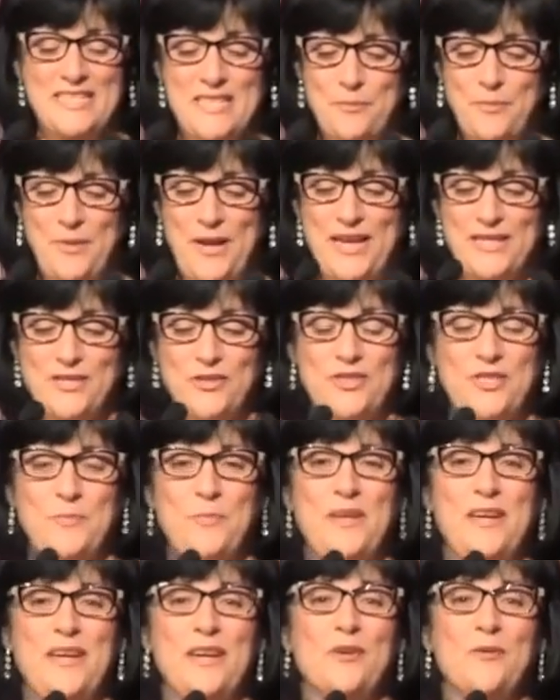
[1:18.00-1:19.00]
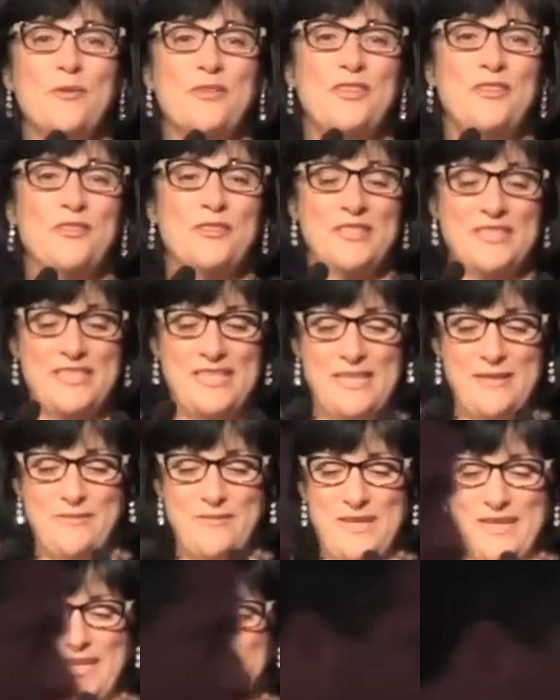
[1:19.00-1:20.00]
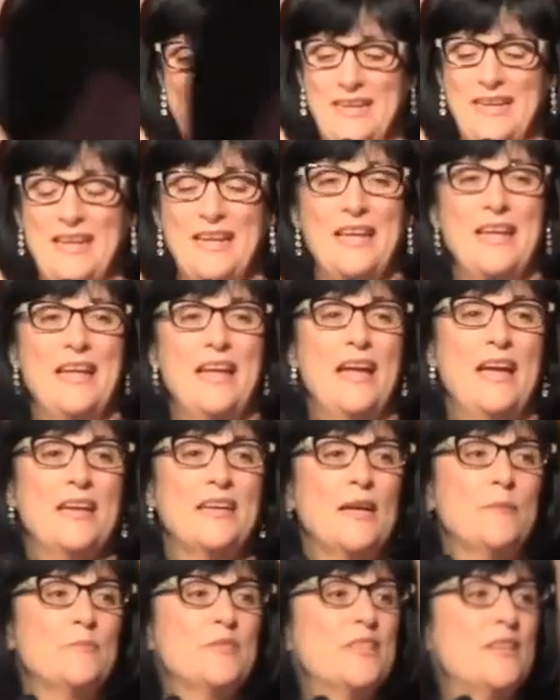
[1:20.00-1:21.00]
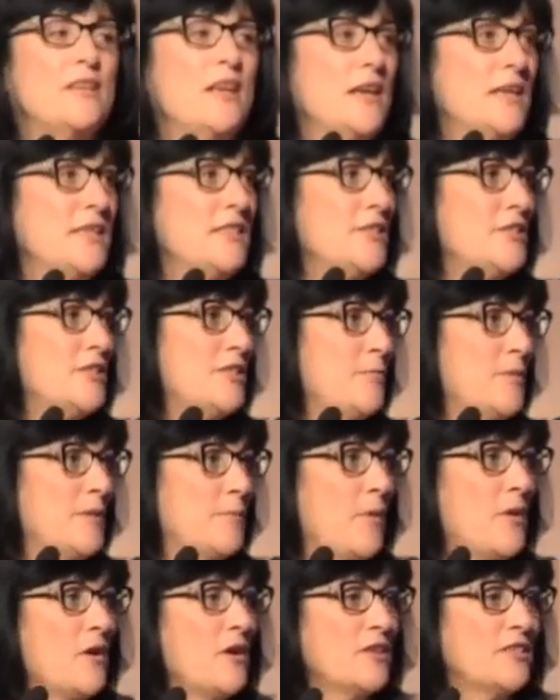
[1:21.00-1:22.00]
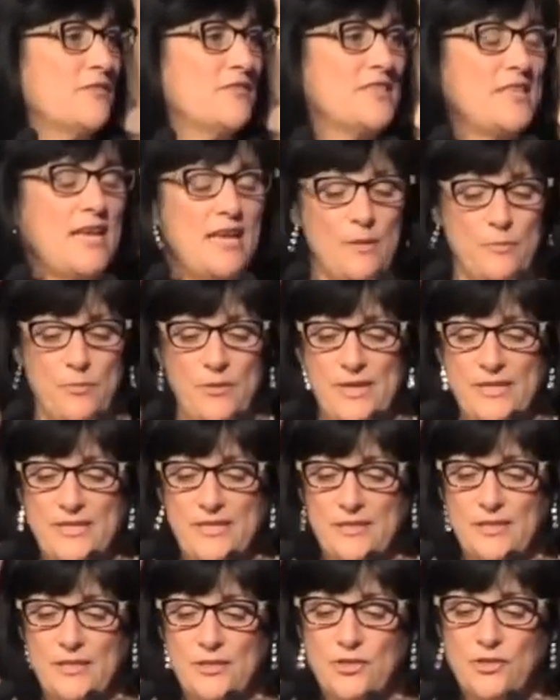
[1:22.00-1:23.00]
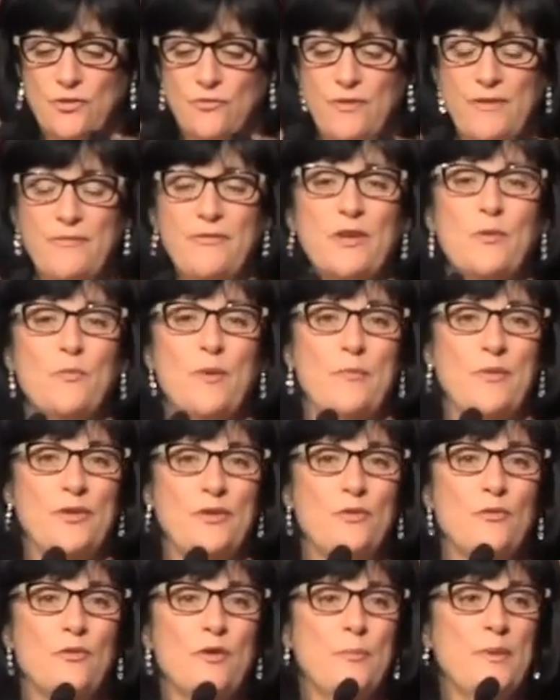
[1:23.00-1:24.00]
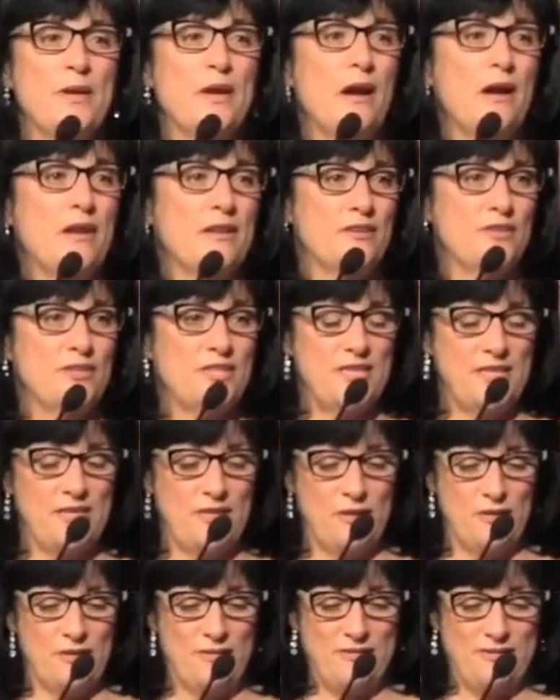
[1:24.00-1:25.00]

It's a pleasure to be here with you this evening. And I'm delighted to be part of celebrating the terrific women who are being honoured here.